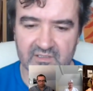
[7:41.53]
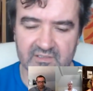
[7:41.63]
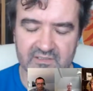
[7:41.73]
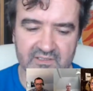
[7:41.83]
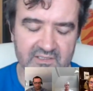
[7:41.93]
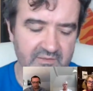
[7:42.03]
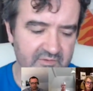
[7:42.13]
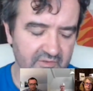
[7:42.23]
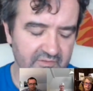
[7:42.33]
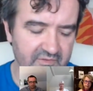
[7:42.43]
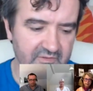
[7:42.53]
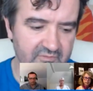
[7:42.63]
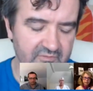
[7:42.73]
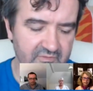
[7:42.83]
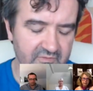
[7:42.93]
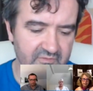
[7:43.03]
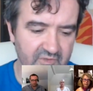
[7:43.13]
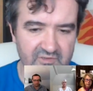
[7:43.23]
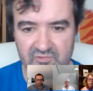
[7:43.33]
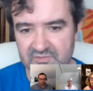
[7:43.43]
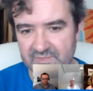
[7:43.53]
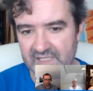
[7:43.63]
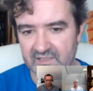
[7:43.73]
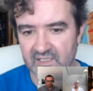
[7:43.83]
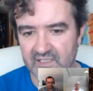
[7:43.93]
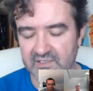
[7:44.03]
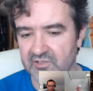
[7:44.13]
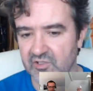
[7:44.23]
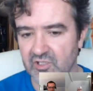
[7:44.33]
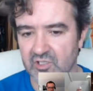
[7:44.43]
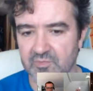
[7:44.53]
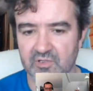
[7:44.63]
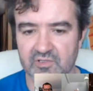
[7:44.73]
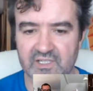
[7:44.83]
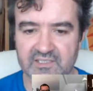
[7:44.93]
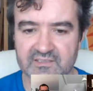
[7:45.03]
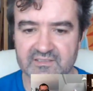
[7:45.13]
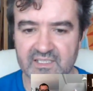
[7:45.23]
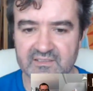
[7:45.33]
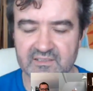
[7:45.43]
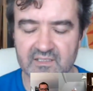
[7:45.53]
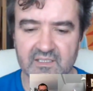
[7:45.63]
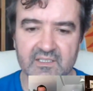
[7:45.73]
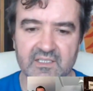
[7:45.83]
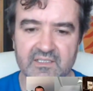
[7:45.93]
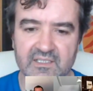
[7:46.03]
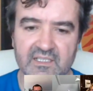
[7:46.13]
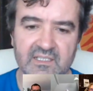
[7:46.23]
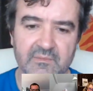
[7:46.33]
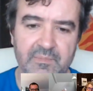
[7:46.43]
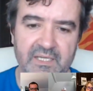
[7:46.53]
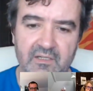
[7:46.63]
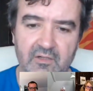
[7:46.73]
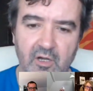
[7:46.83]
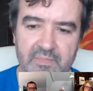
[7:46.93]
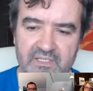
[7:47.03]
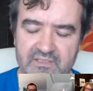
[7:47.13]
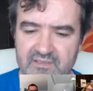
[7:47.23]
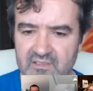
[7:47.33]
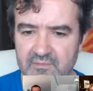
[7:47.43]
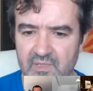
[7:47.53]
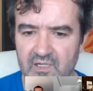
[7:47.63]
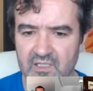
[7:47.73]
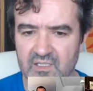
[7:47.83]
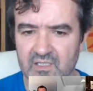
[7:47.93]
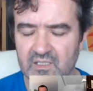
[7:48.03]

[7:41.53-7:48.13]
in terms of what was being done in Europe or the United States, and that ended up being copied in South America.